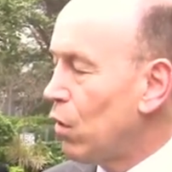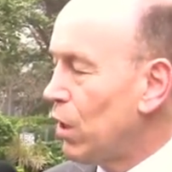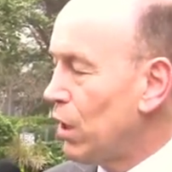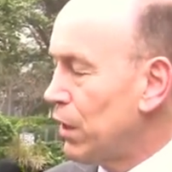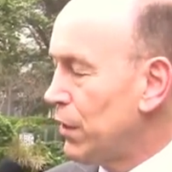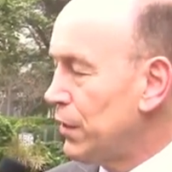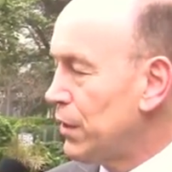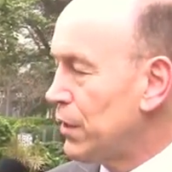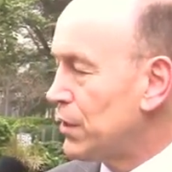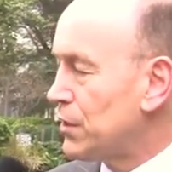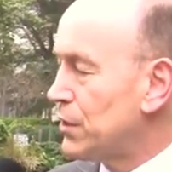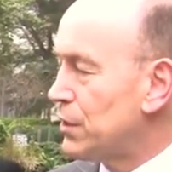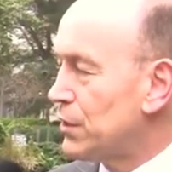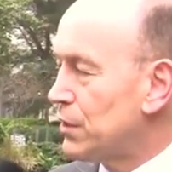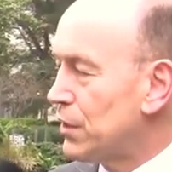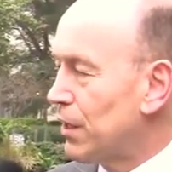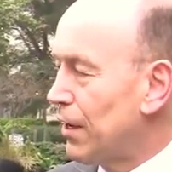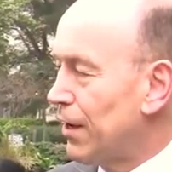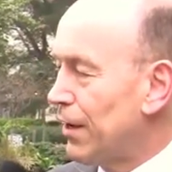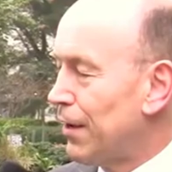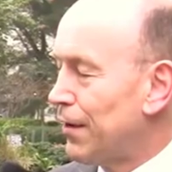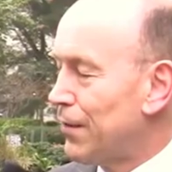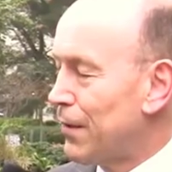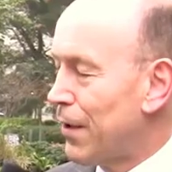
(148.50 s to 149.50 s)
Well, this is
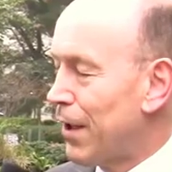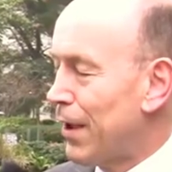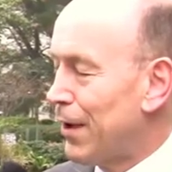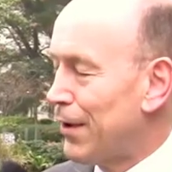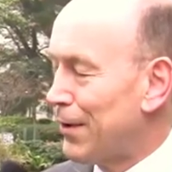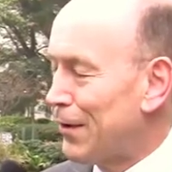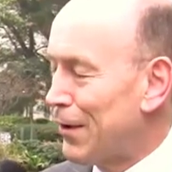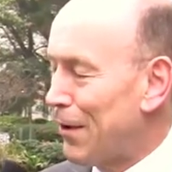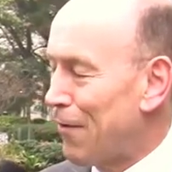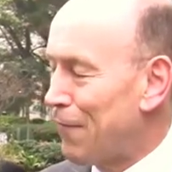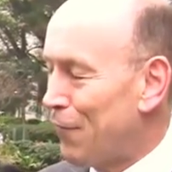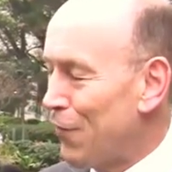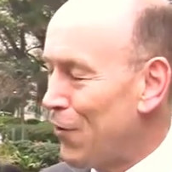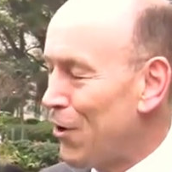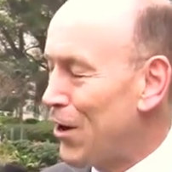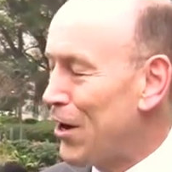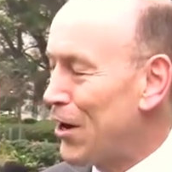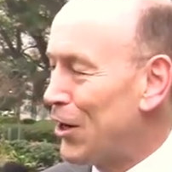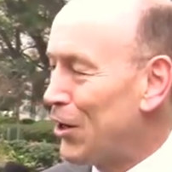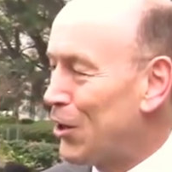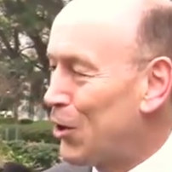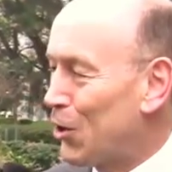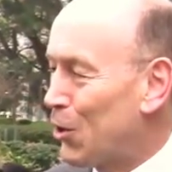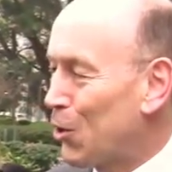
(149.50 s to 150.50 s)
a
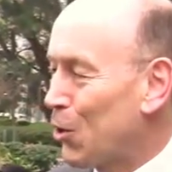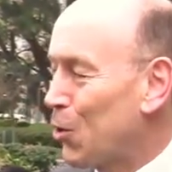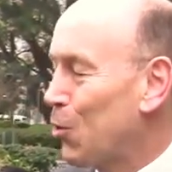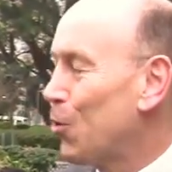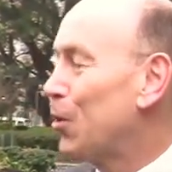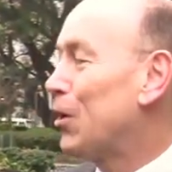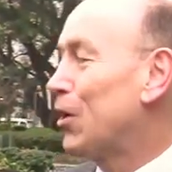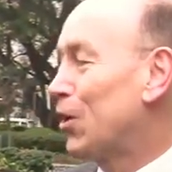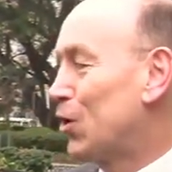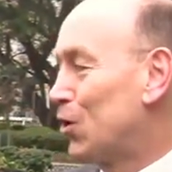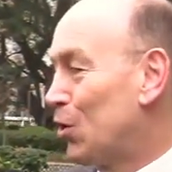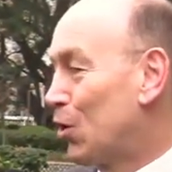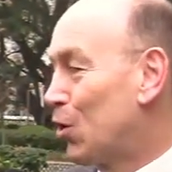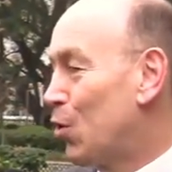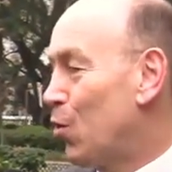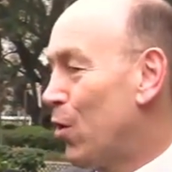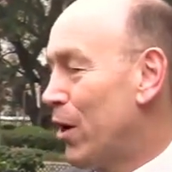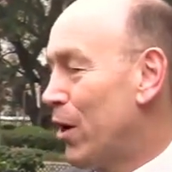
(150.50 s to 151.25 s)
very critical